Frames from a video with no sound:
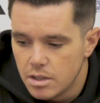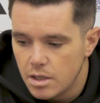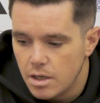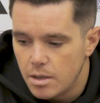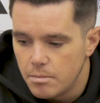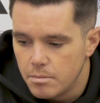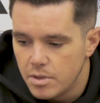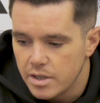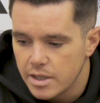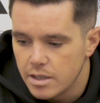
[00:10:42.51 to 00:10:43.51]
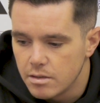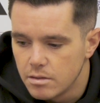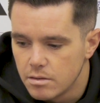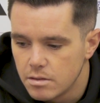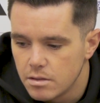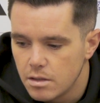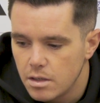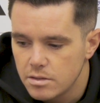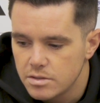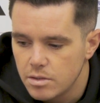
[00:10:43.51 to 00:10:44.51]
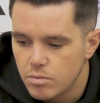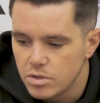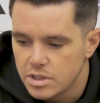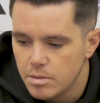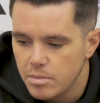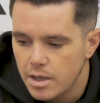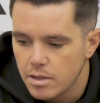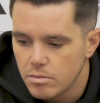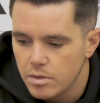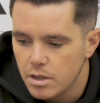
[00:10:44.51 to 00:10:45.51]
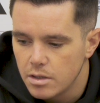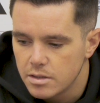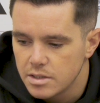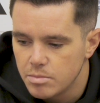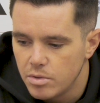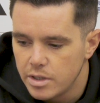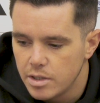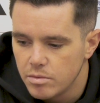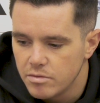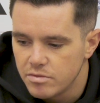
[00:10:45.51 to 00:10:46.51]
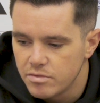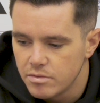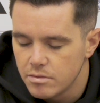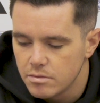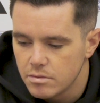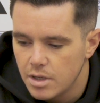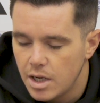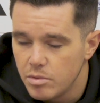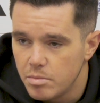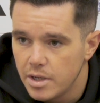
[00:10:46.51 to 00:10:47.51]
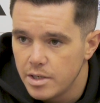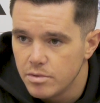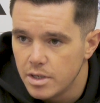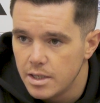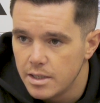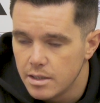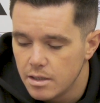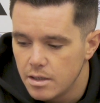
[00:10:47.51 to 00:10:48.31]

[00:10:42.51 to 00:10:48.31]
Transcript: But again, like you said, watching it back, we are disappointed with how we played, really.